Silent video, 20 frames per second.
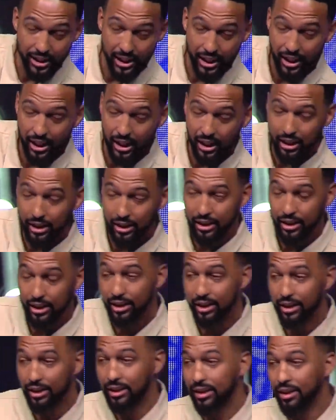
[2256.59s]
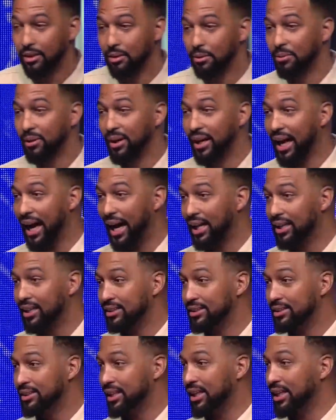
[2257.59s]
a
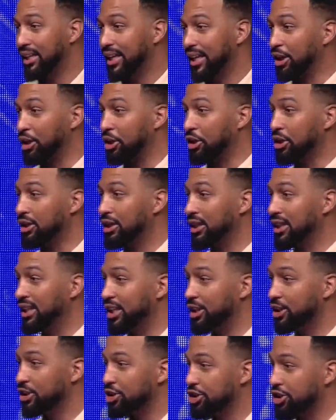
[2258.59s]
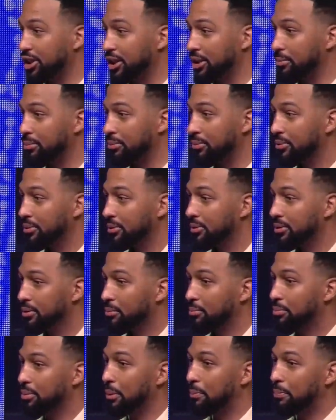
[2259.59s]
reality that good leadership
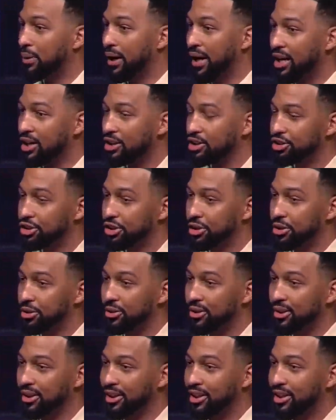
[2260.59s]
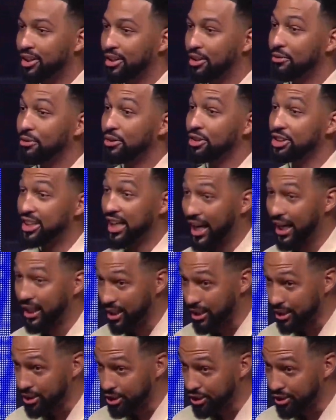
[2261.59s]
prepares you for
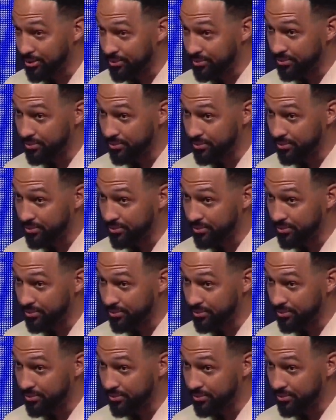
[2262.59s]
challenge.